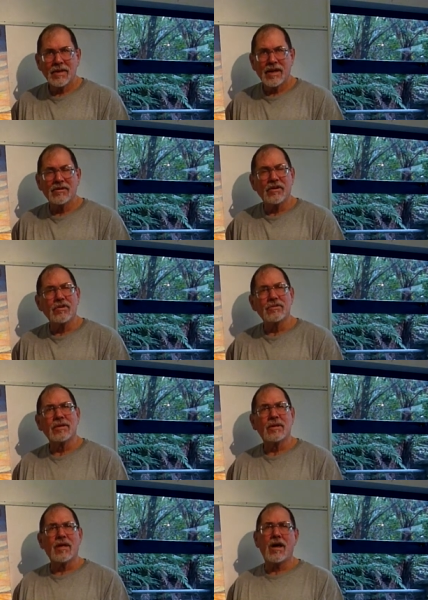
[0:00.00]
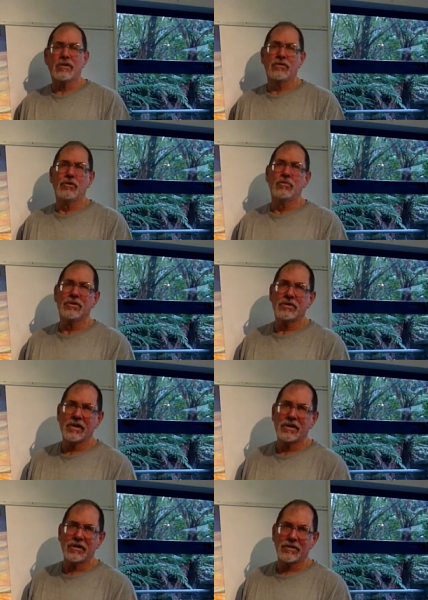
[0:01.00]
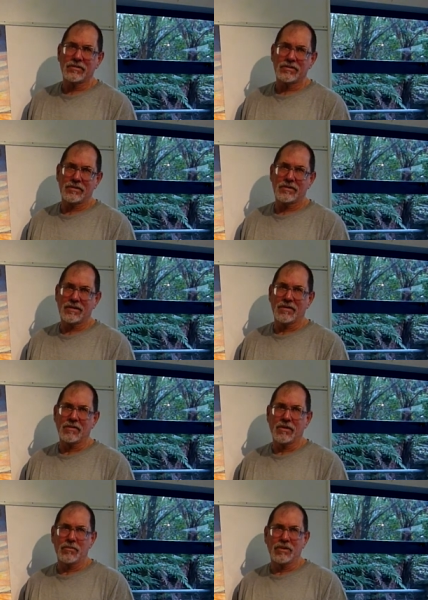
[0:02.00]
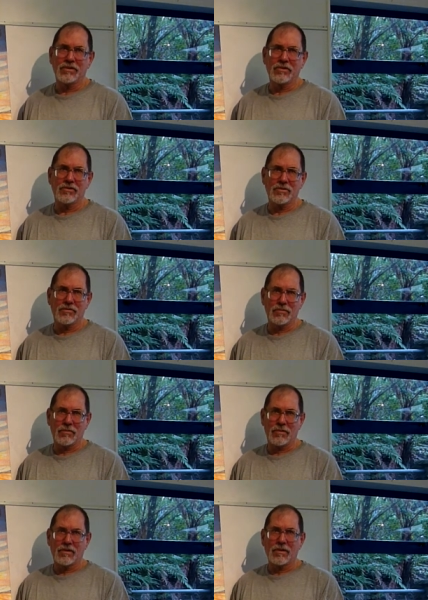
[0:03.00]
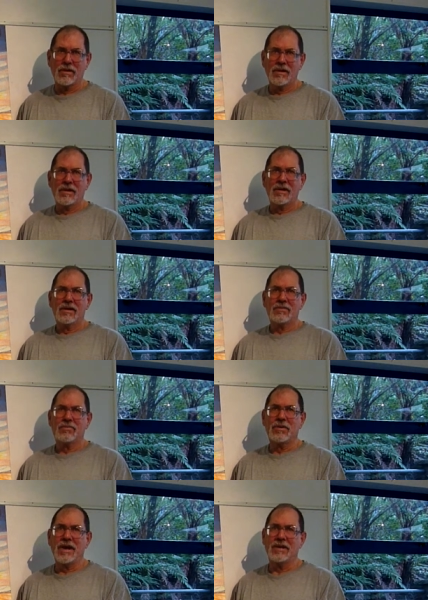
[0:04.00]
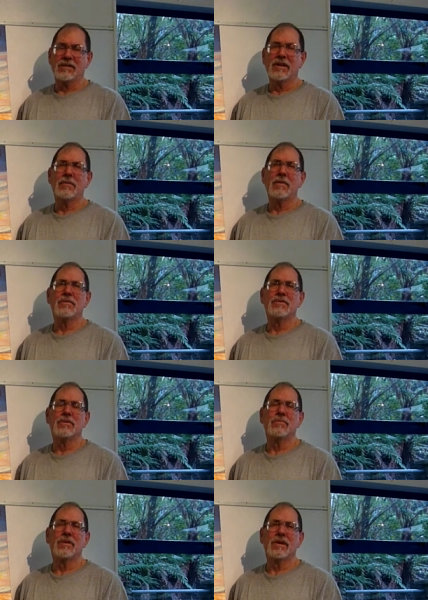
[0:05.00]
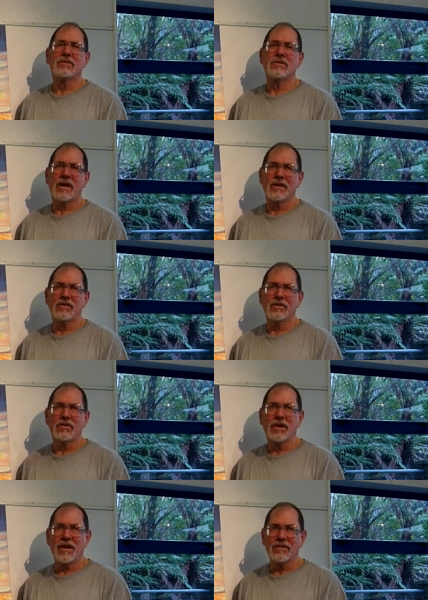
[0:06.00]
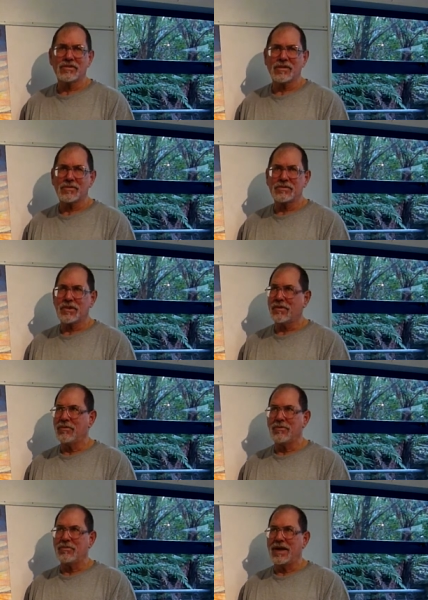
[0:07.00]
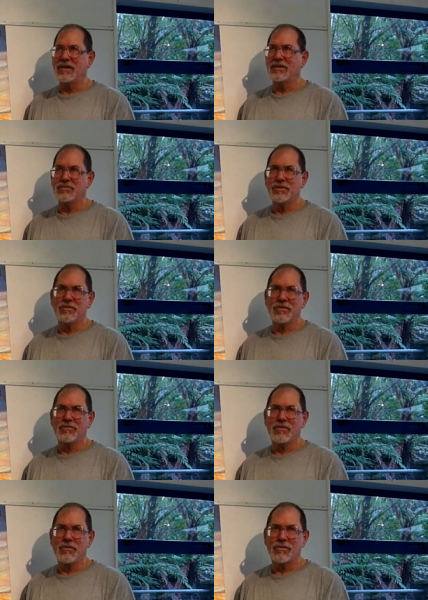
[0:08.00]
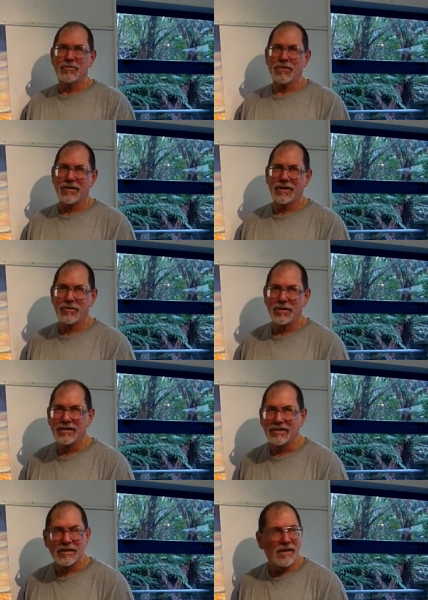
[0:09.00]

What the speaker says: And they're using a lot of new materials that have never been used before to paint, come up with some exciting new concepts. So painting's moving forward very quickly.